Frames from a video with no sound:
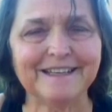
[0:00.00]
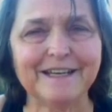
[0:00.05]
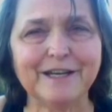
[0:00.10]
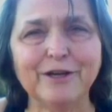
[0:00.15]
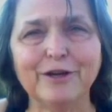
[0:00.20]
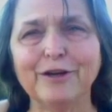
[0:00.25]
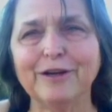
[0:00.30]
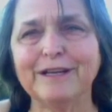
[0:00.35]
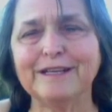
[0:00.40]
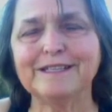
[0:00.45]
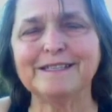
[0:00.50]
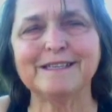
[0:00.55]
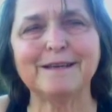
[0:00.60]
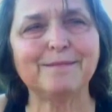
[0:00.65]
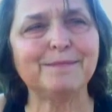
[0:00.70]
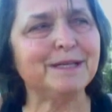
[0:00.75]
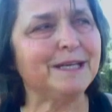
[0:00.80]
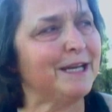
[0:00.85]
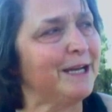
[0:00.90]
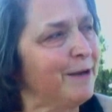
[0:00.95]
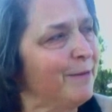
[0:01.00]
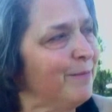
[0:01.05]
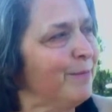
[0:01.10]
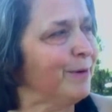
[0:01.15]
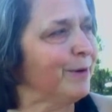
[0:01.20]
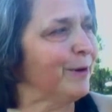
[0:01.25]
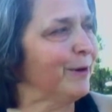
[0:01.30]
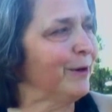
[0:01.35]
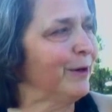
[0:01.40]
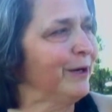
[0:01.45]
here in
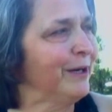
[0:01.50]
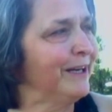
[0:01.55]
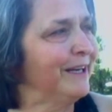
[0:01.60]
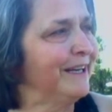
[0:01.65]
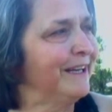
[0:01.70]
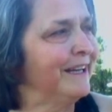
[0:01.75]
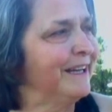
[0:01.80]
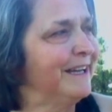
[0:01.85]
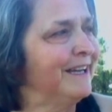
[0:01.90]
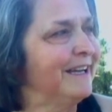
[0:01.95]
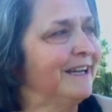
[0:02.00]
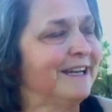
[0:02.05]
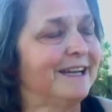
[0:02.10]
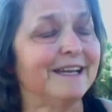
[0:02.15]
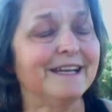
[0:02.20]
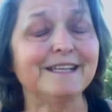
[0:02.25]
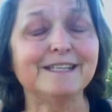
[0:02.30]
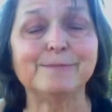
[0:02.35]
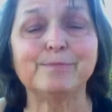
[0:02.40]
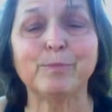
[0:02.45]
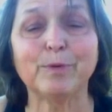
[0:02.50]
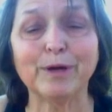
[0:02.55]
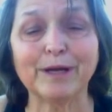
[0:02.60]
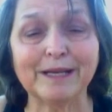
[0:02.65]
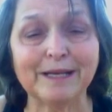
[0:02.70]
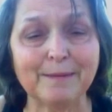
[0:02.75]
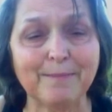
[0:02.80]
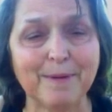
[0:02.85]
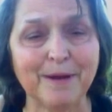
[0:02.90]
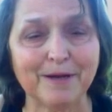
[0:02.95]
September, is
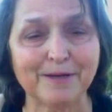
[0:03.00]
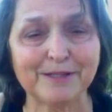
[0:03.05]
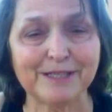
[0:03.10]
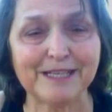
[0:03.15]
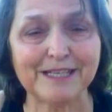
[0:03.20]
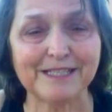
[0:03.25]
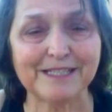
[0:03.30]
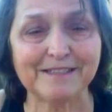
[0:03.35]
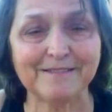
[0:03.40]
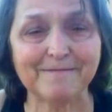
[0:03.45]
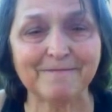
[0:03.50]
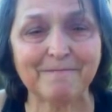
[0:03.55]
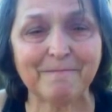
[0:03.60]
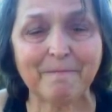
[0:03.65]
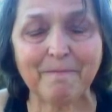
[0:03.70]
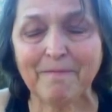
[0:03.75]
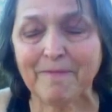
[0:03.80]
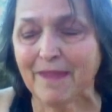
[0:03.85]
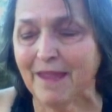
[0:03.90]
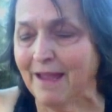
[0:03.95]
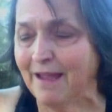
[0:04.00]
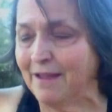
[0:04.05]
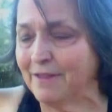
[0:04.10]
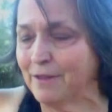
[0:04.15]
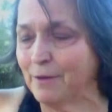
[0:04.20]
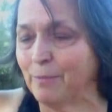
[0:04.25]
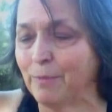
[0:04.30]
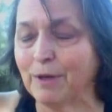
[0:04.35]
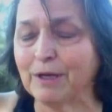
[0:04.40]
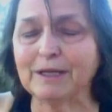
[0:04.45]
prickly pear season.
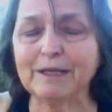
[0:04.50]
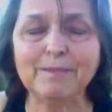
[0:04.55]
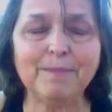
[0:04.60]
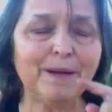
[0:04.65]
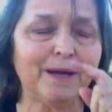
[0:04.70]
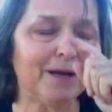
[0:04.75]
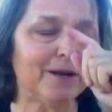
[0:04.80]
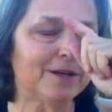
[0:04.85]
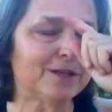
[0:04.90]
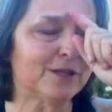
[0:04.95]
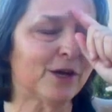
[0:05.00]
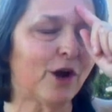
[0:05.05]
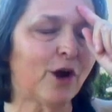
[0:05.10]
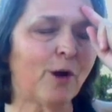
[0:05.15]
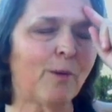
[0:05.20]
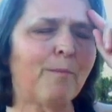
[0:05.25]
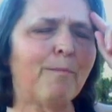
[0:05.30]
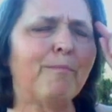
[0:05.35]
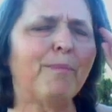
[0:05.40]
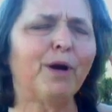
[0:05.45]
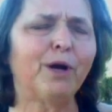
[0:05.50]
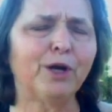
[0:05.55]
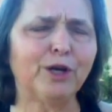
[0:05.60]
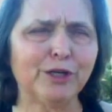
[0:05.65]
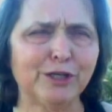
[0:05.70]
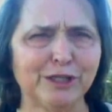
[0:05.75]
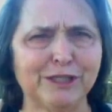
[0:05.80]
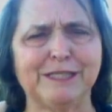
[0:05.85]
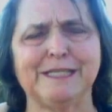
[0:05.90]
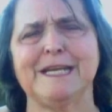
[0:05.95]
The prickly pears are
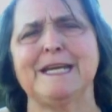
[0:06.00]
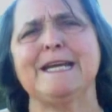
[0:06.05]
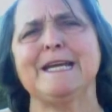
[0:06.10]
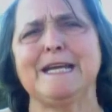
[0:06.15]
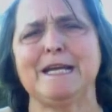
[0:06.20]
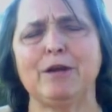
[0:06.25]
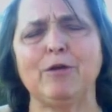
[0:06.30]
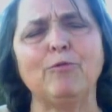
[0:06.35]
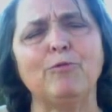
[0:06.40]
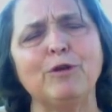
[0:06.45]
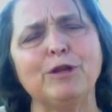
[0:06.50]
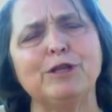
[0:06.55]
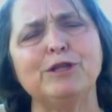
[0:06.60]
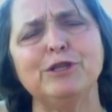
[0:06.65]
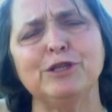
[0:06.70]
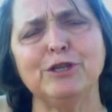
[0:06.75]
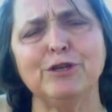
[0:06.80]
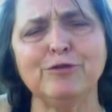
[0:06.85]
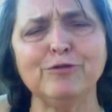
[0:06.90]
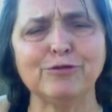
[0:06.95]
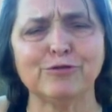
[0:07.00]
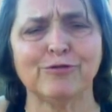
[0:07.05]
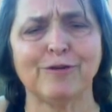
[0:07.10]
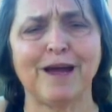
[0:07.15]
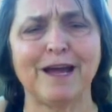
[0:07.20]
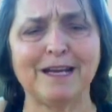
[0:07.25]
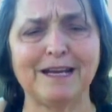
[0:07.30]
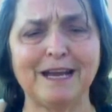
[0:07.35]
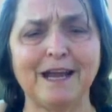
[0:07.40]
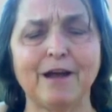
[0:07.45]
bursting with juice
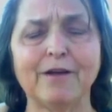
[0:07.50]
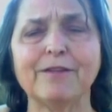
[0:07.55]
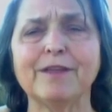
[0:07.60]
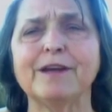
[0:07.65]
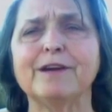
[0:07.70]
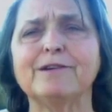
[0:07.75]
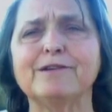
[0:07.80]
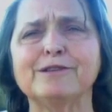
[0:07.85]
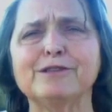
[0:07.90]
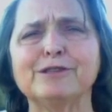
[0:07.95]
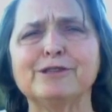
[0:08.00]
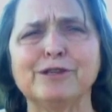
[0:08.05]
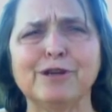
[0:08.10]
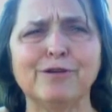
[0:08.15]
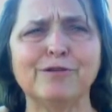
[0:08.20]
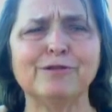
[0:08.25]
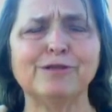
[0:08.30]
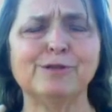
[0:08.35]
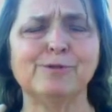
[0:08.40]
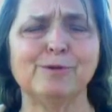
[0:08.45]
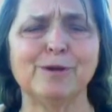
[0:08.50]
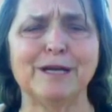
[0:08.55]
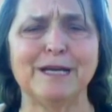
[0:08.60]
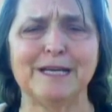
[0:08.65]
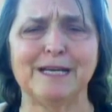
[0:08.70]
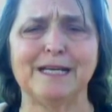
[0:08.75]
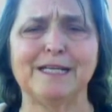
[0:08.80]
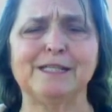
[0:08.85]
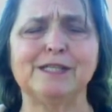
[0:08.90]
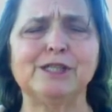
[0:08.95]
right now. They are so
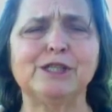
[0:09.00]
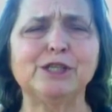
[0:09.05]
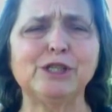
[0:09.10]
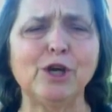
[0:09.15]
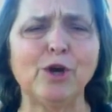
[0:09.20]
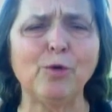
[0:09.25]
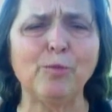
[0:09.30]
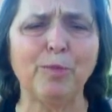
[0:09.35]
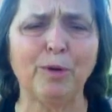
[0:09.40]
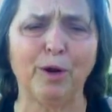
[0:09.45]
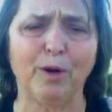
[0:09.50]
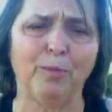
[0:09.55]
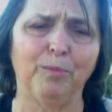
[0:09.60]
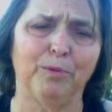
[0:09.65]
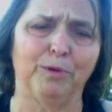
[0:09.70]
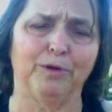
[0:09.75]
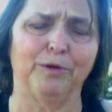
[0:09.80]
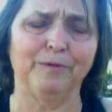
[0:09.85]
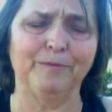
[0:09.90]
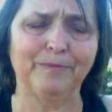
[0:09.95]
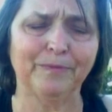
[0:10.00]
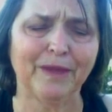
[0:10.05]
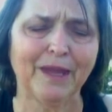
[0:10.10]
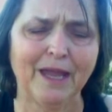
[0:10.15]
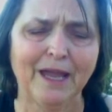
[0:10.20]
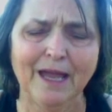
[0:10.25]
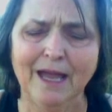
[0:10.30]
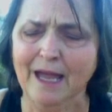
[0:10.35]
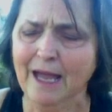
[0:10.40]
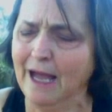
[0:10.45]
sweet and so purple.
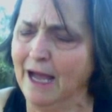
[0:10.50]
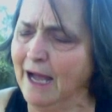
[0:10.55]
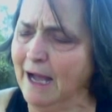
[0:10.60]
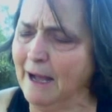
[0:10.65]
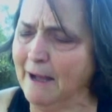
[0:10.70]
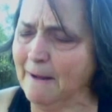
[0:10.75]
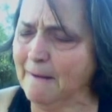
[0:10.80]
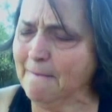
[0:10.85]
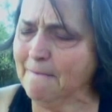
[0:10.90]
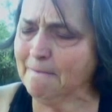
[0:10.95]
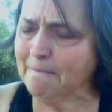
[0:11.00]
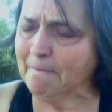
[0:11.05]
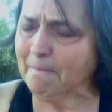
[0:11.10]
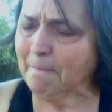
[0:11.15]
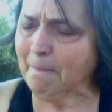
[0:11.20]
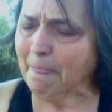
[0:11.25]
And